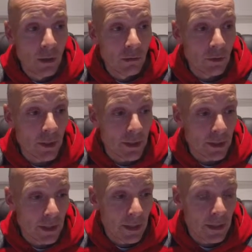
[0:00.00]
Right,
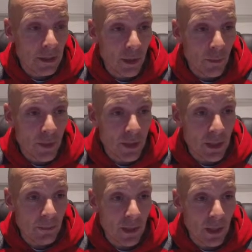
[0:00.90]
this time we're
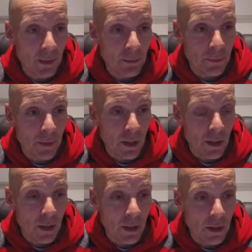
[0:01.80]
stepping down
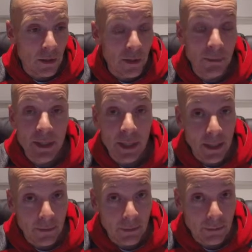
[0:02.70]

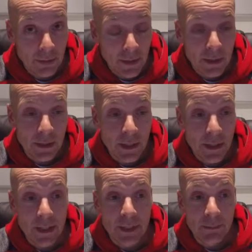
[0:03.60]
to
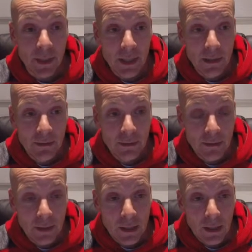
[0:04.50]
1080p,
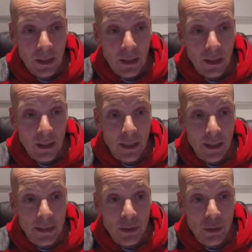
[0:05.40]
and it's